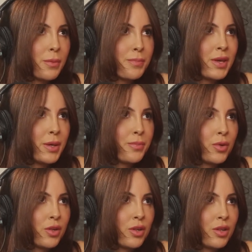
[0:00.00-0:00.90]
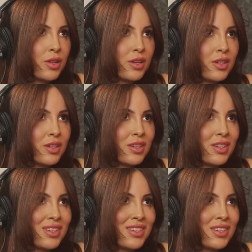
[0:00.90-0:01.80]
people,
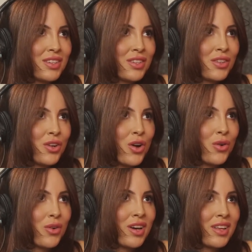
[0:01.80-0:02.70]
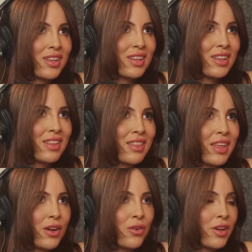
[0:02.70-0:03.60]
you know,
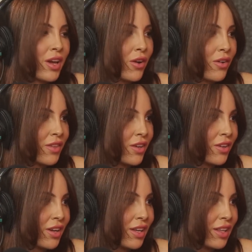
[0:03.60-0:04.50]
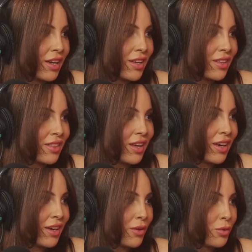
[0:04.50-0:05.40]
they don't care on the internet. Like
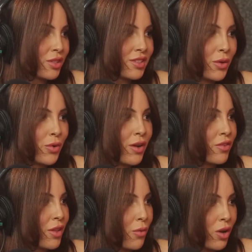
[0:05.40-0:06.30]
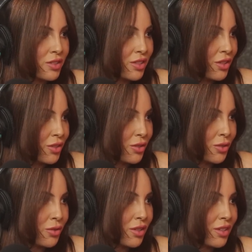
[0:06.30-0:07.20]
they will say whatever they want to
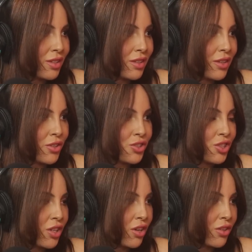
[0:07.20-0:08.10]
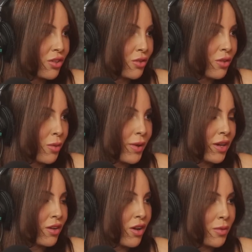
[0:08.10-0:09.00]
you. They'll shit on you. They'll make
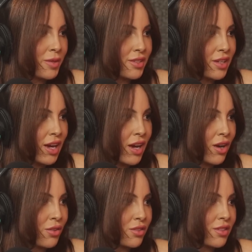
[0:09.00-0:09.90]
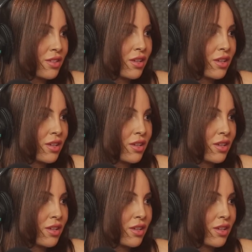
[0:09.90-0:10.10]
anonymous accounts,